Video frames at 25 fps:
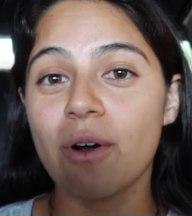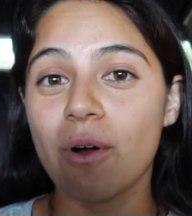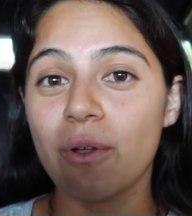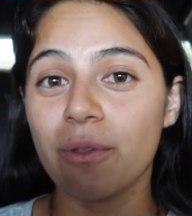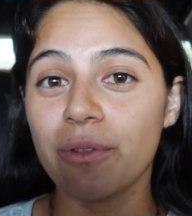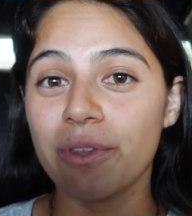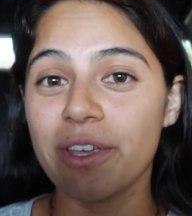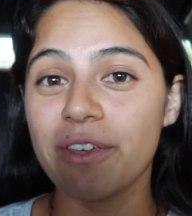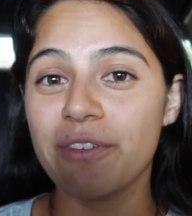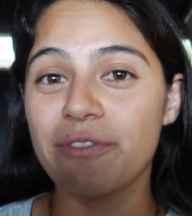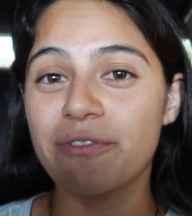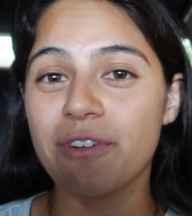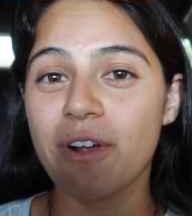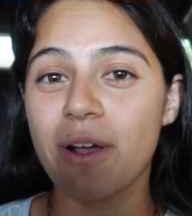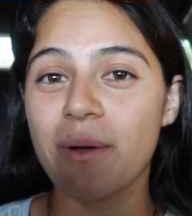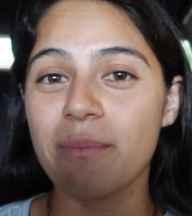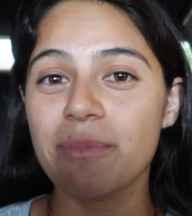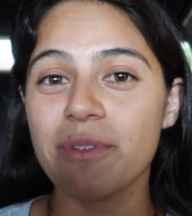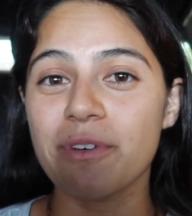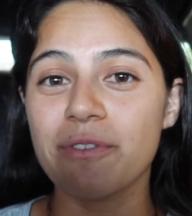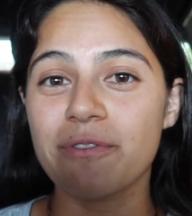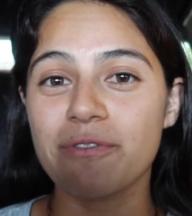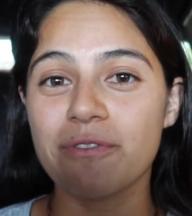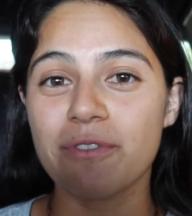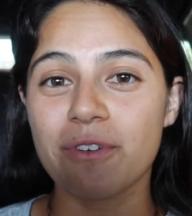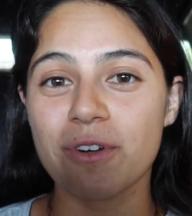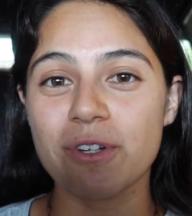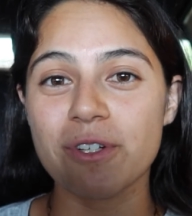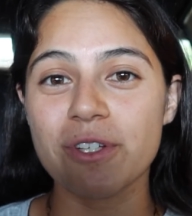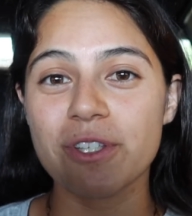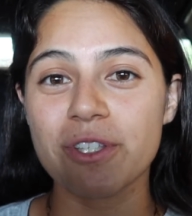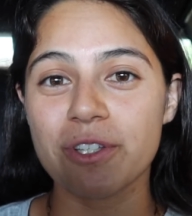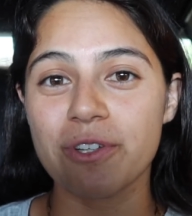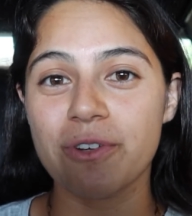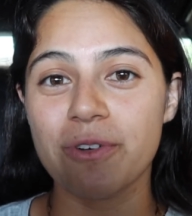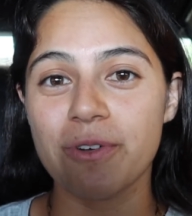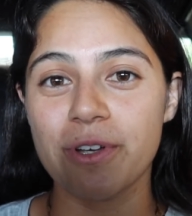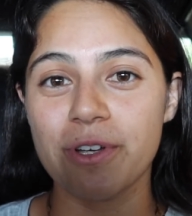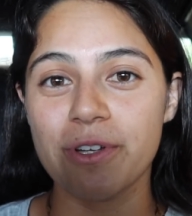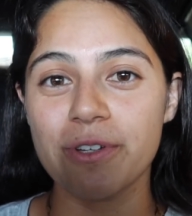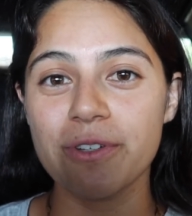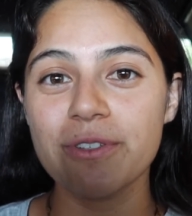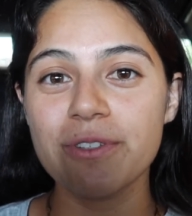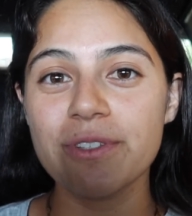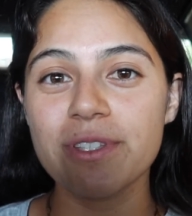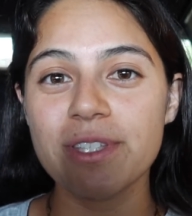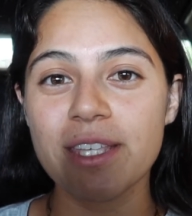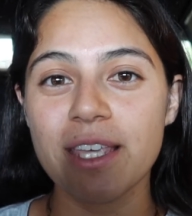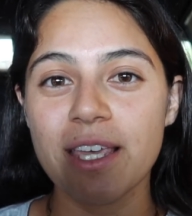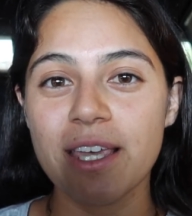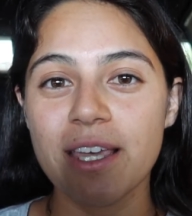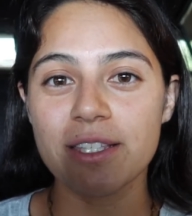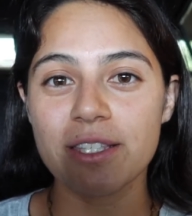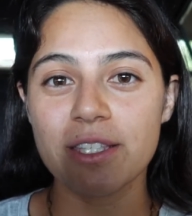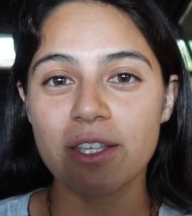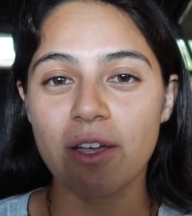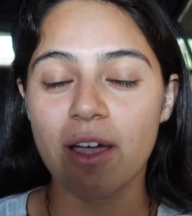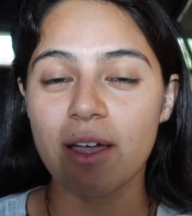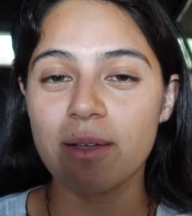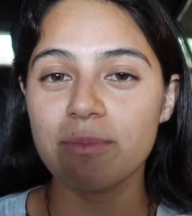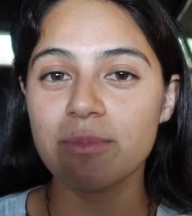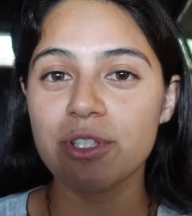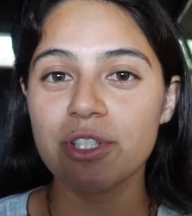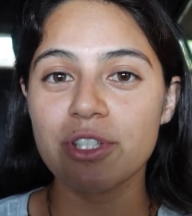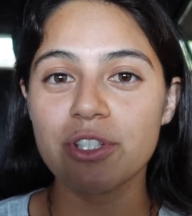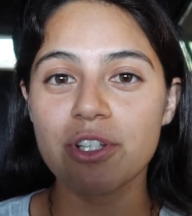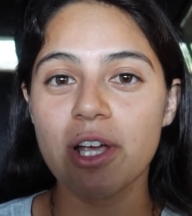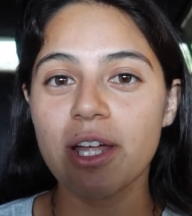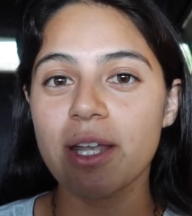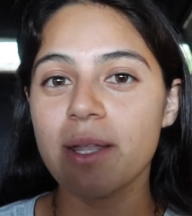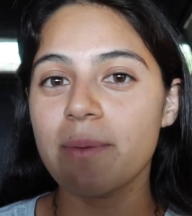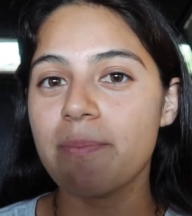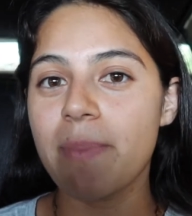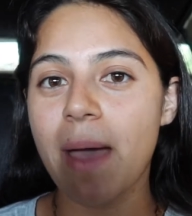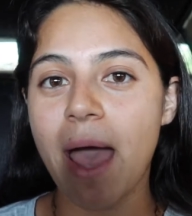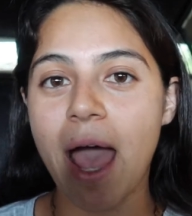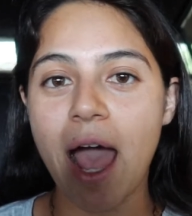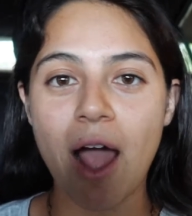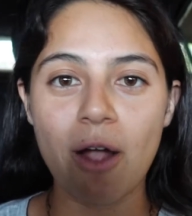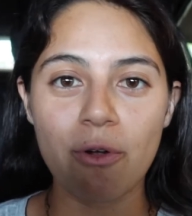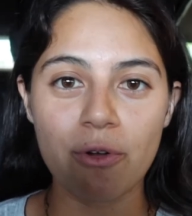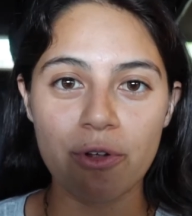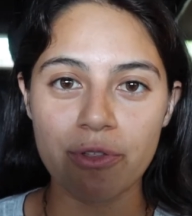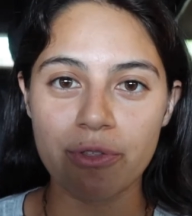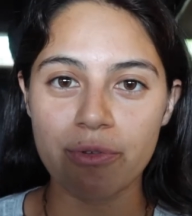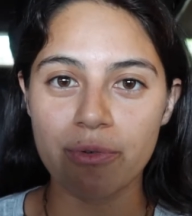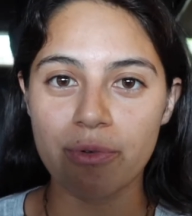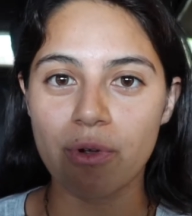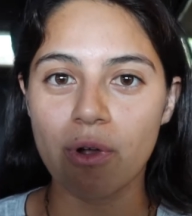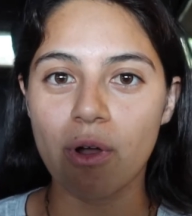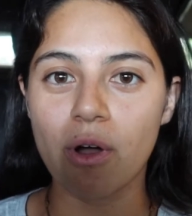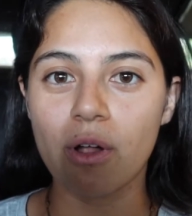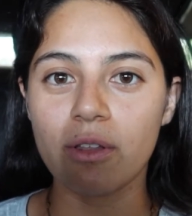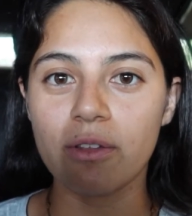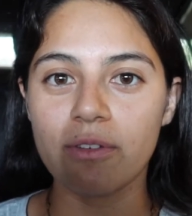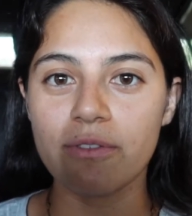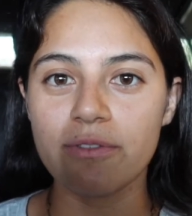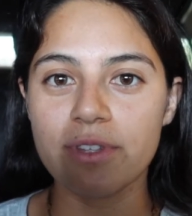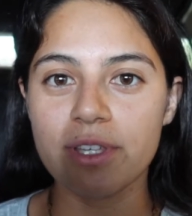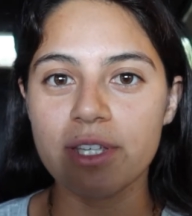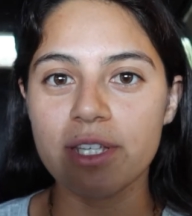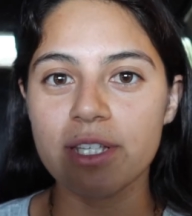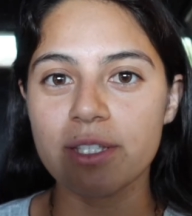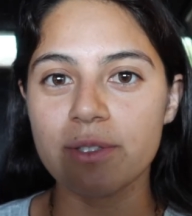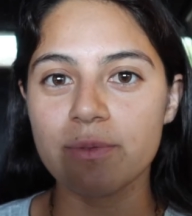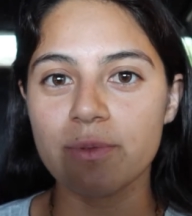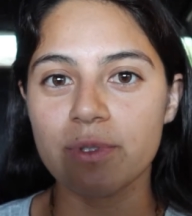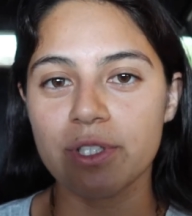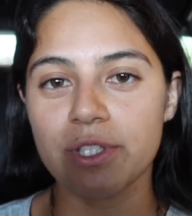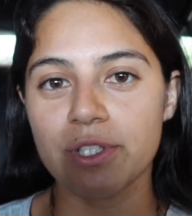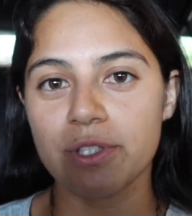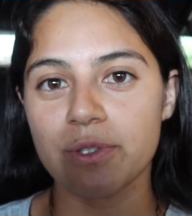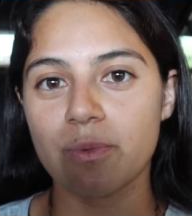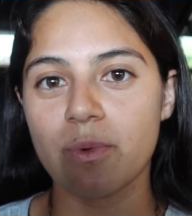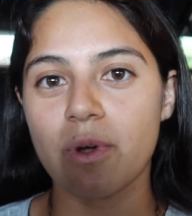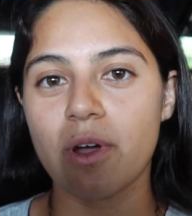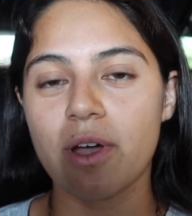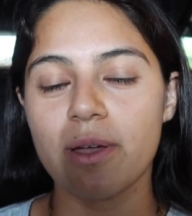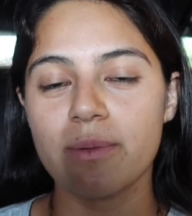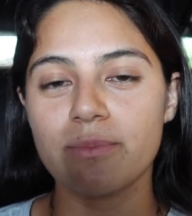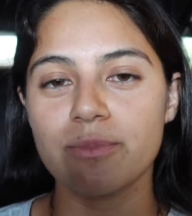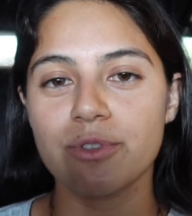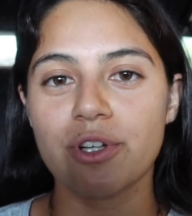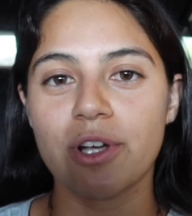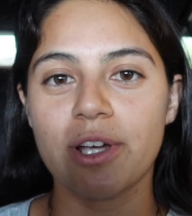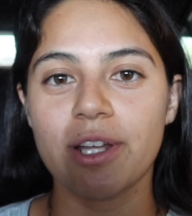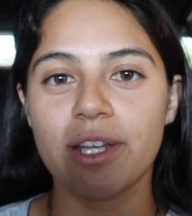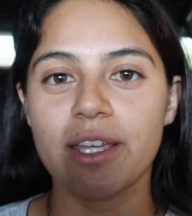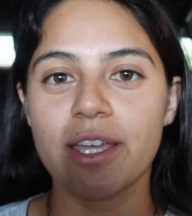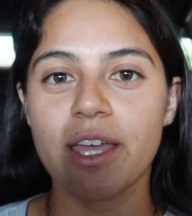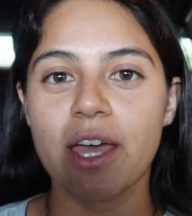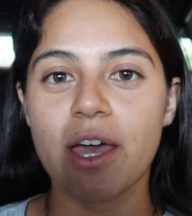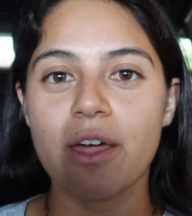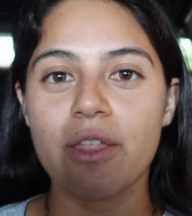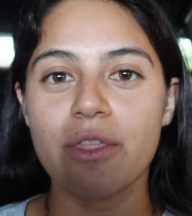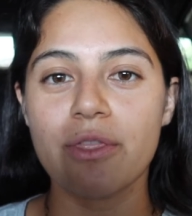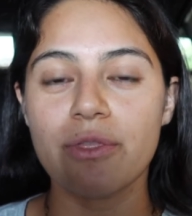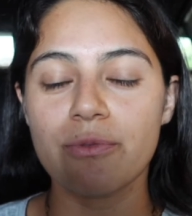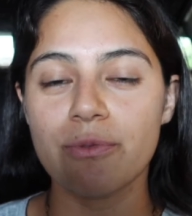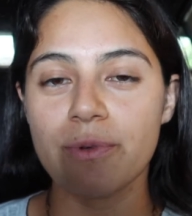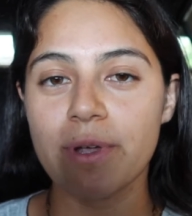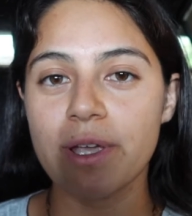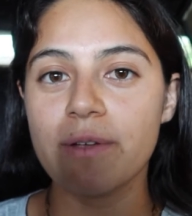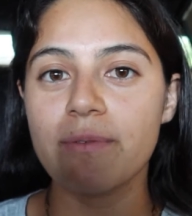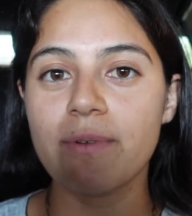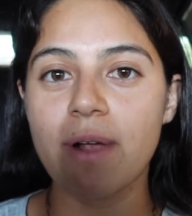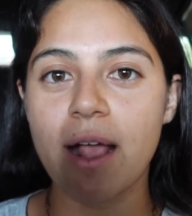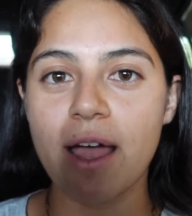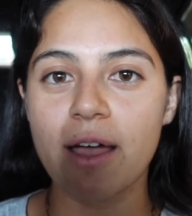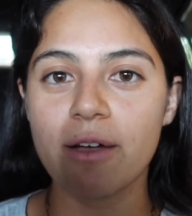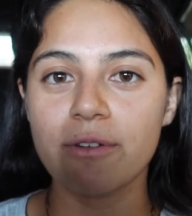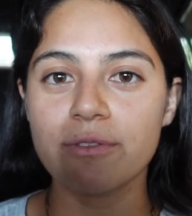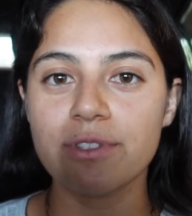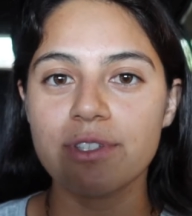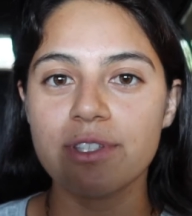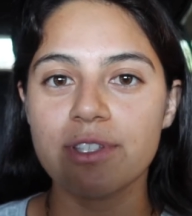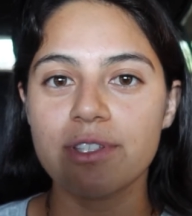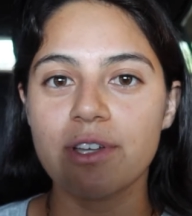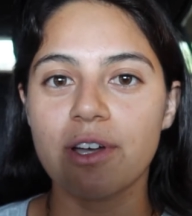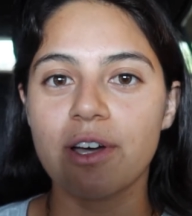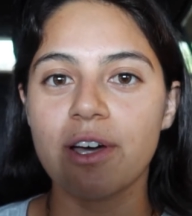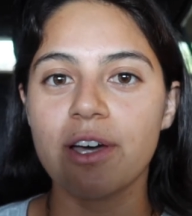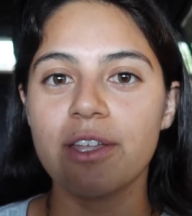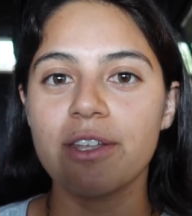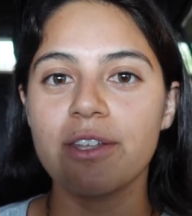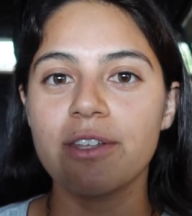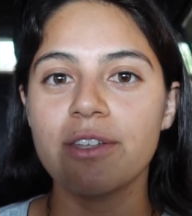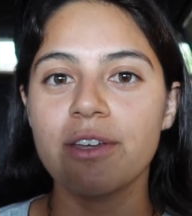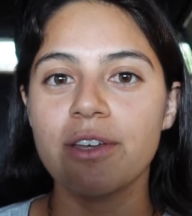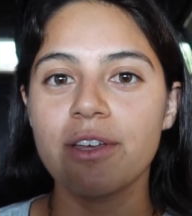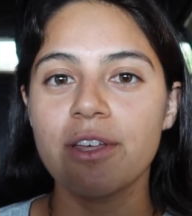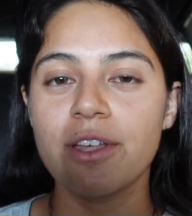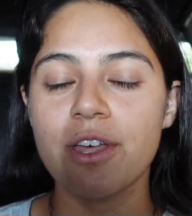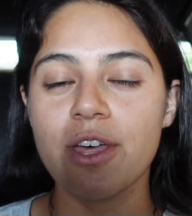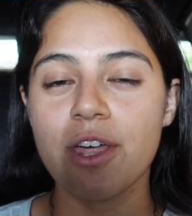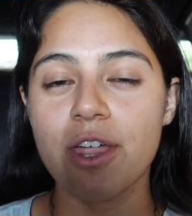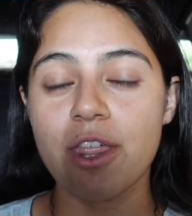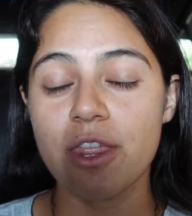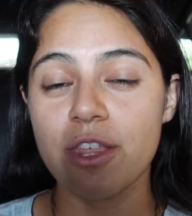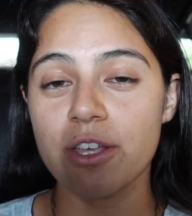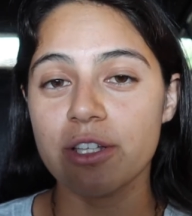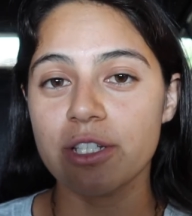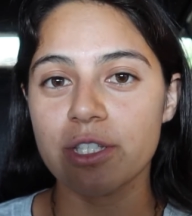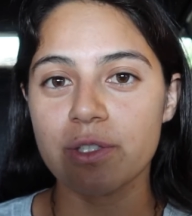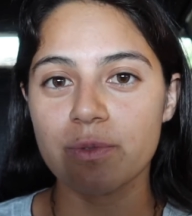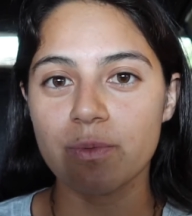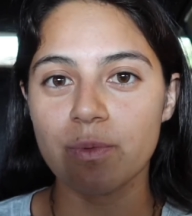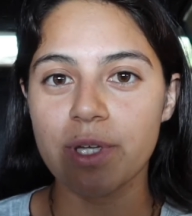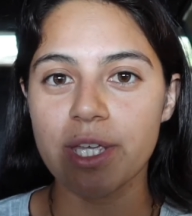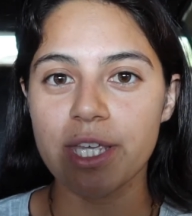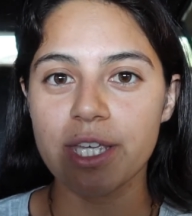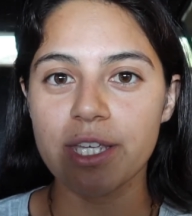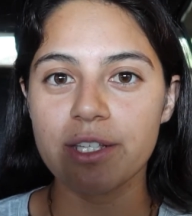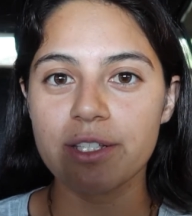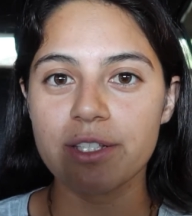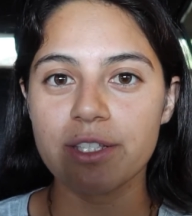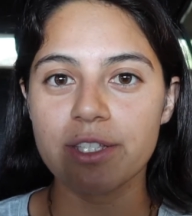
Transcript: only from the first cruise, so I'm just trying to power through all of these, which is why I'm trying to get three rounds done this week.